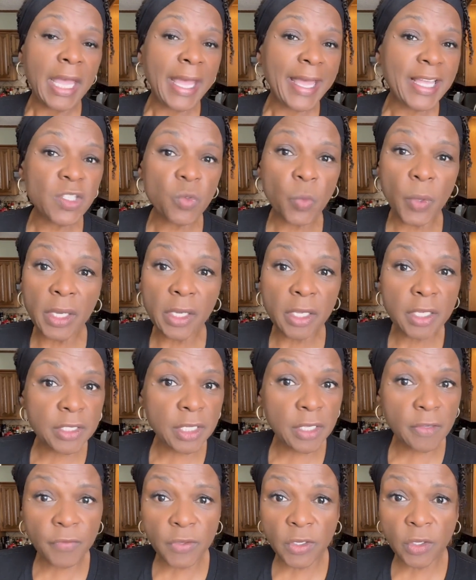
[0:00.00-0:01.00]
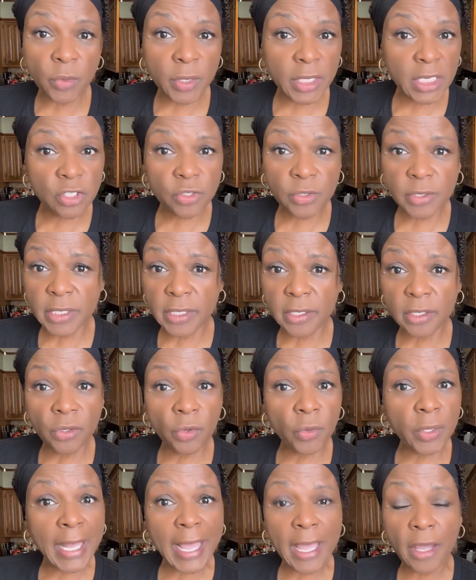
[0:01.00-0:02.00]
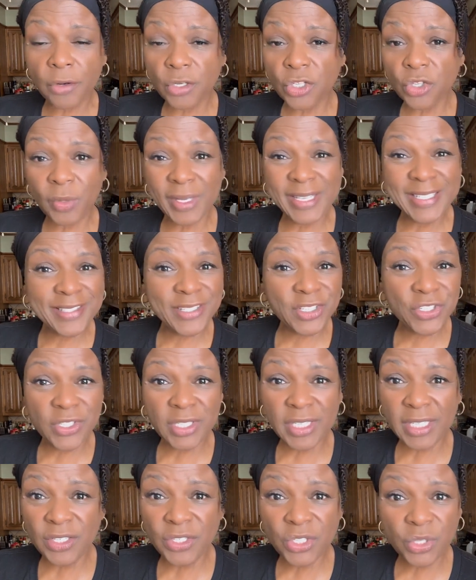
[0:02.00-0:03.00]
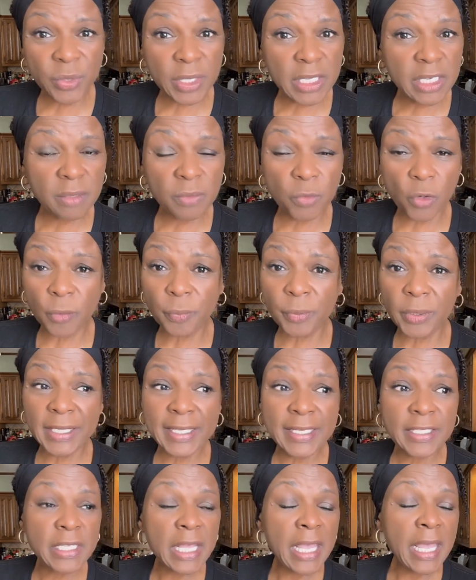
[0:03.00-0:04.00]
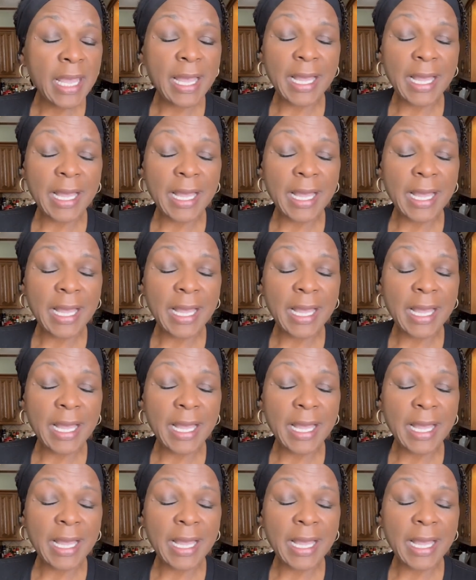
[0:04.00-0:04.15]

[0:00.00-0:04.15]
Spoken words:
as well as if you are interested in knowing how to transition into eating more plant,